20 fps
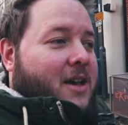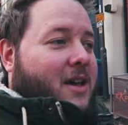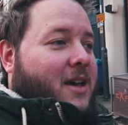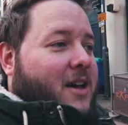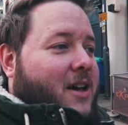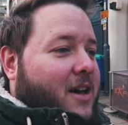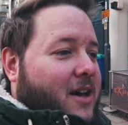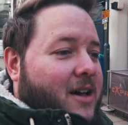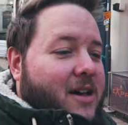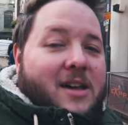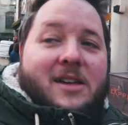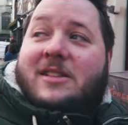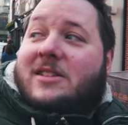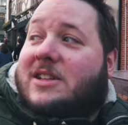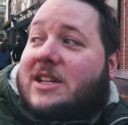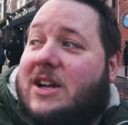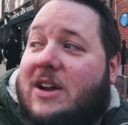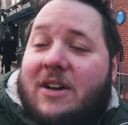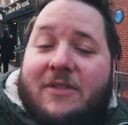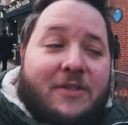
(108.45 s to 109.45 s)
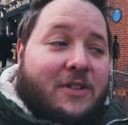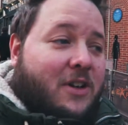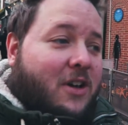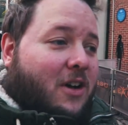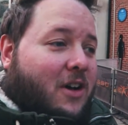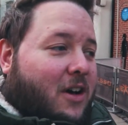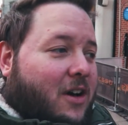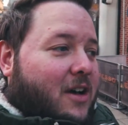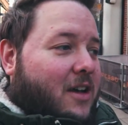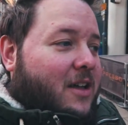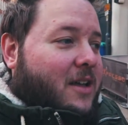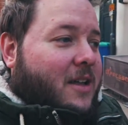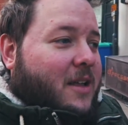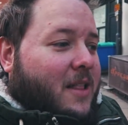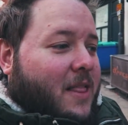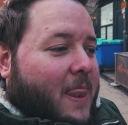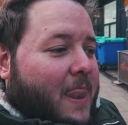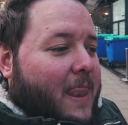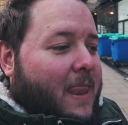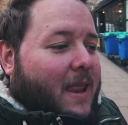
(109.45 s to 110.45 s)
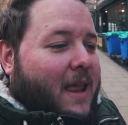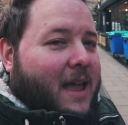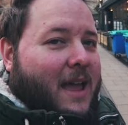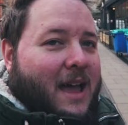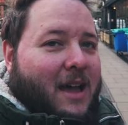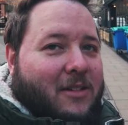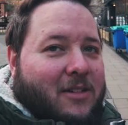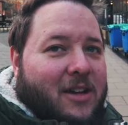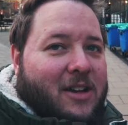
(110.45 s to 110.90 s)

Oh, do you know, I forgot how